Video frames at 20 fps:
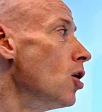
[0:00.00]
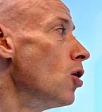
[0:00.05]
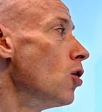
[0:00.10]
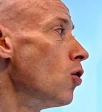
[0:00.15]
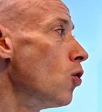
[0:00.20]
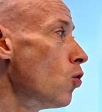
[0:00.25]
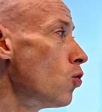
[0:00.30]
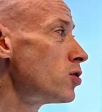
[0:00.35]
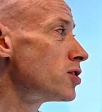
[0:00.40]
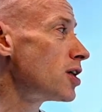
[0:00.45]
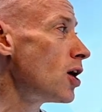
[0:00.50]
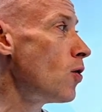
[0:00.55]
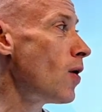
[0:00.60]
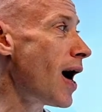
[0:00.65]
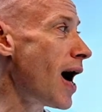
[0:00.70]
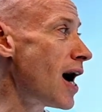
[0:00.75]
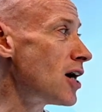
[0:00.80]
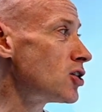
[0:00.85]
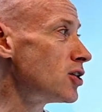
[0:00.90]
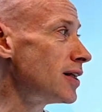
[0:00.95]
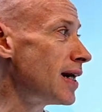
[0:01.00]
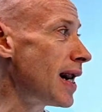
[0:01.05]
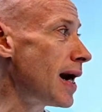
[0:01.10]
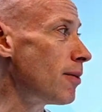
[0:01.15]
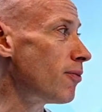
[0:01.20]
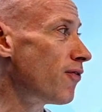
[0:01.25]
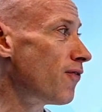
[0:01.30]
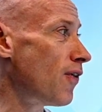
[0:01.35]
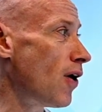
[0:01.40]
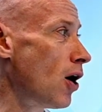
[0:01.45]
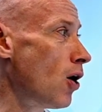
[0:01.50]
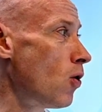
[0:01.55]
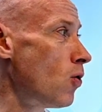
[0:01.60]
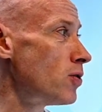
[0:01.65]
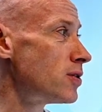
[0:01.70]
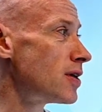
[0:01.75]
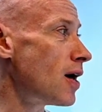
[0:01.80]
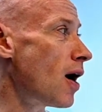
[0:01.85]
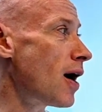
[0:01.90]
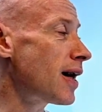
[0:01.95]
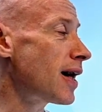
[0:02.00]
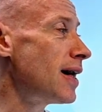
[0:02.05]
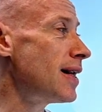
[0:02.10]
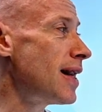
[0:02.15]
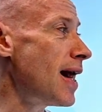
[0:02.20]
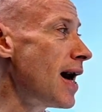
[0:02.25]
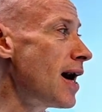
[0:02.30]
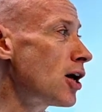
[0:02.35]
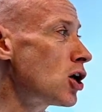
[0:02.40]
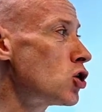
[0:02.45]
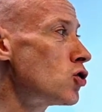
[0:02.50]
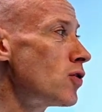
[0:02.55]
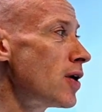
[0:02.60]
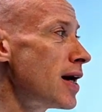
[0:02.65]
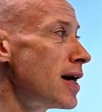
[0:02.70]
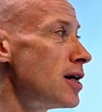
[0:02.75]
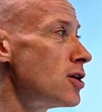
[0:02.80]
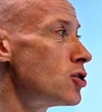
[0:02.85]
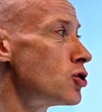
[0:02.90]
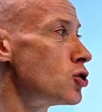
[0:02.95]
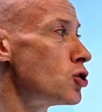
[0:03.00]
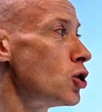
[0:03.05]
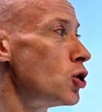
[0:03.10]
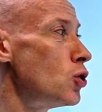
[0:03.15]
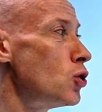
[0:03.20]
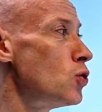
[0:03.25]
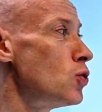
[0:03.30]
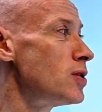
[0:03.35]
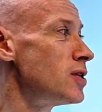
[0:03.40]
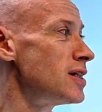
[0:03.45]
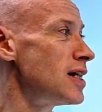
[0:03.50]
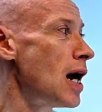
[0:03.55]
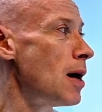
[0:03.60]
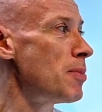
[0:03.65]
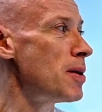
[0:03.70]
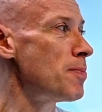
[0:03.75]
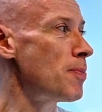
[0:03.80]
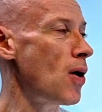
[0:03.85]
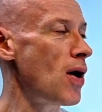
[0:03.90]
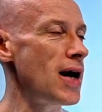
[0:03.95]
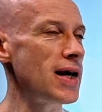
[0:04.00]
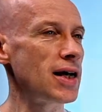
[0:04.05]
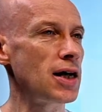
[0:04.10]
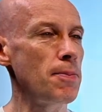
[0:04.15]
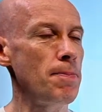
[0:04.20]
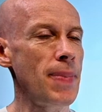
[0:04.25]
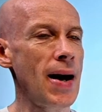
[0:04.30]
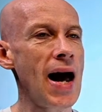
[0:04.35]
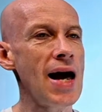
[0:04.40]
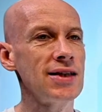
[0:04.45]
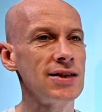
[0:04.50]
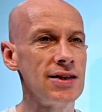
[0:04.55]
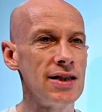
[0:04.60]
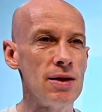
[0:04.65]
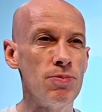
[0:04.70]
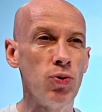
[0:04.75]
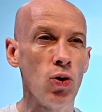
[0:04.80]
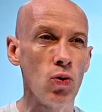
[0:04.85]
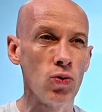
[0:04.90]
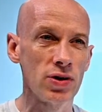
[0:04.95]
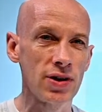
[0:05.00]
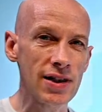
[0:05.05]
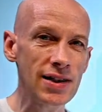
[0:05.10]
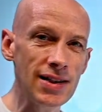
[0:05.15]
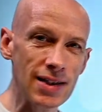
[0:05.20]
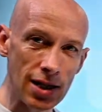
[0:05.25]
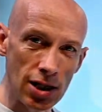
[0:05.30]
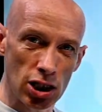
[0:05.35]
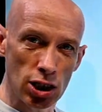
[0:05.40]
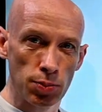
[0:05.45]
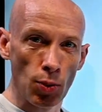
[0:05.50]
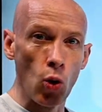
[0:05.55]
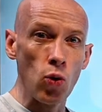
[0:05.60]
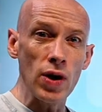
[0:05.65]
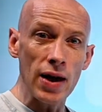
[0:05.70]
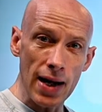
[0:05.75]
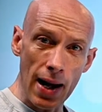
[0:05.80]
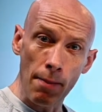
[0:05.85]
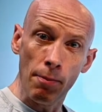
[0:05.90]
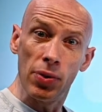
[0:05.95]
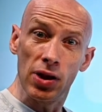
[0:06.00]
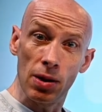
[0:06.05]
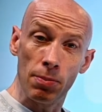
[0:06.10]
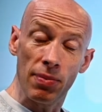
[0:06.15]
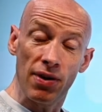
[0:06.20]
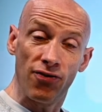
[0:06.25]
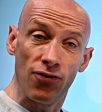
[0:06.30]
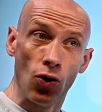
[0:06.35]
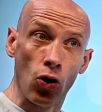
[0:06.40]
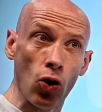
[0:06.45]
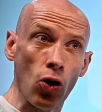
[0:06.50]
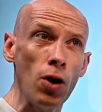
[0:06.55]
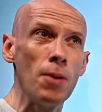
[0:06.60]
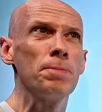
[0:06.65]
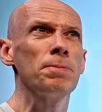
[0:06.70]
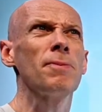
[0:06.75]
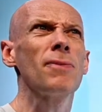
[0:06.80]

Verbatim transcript: Also, Azure NetApp files, I can now create two terabyte capacity pools. So this is a smaller number than before.